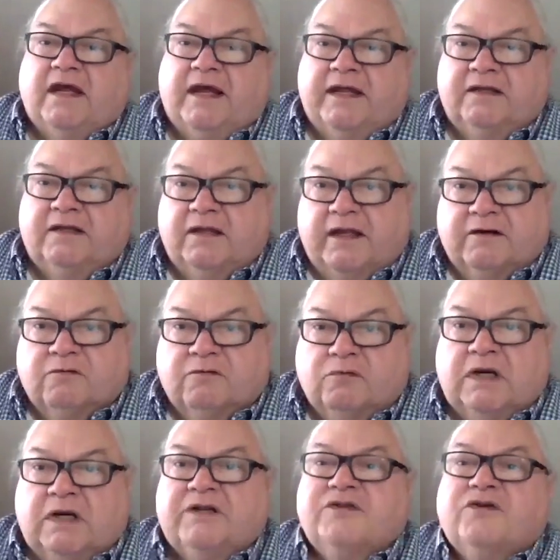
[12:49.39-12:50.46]

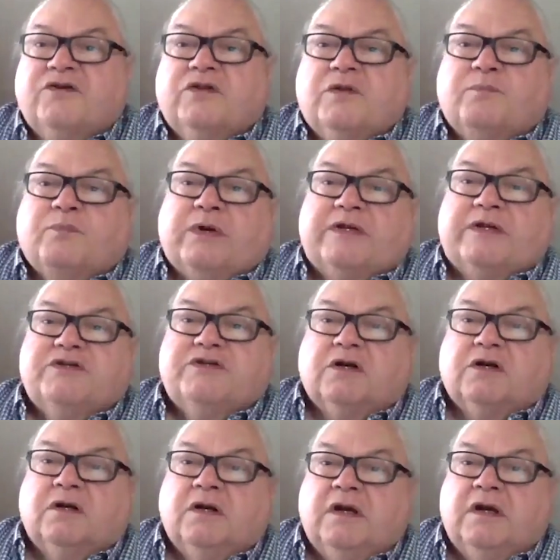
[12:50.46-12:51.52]
and run it through the
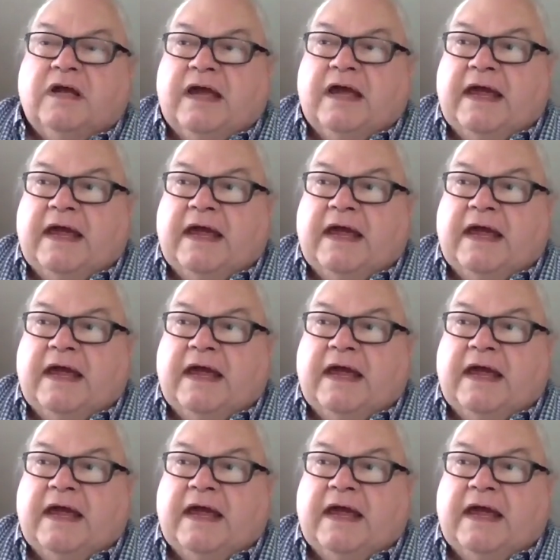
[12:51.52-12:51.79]
printer.